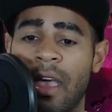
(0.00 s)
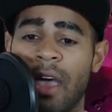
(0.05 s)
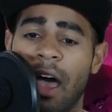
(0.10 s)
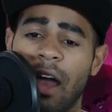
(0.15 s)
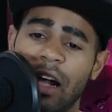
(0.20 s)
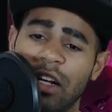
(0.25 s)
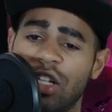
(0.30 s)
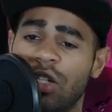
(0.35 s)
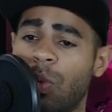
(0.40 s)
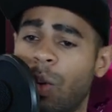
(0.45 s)

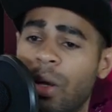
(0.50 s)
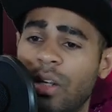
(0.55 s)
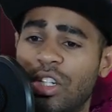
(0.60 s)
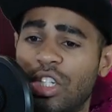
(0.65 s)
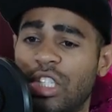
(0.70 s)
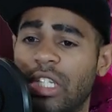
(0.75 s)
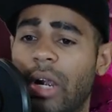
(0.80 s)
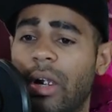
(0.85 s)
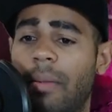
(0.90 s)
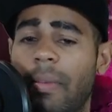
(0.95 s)
And I just wanted to
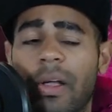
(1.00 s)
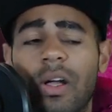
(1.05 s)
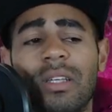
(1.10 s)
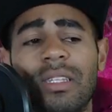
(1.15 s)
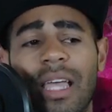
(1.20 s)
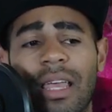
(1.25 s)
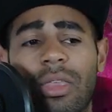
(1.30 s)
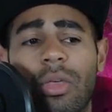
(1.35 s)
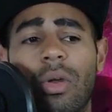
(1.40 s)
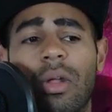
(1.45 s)
share it because
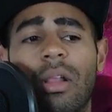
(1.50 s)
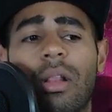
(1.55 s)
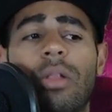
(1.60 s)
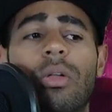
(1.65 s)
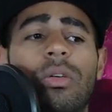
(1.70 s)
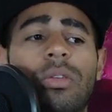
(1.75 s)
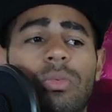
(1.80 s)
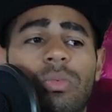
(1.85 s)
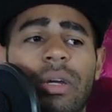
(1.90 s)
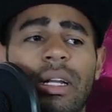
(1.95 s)
I thought it
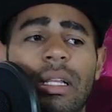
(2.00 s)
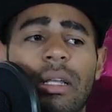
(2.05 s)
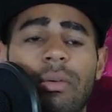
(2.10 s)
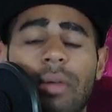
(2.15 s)
looked really,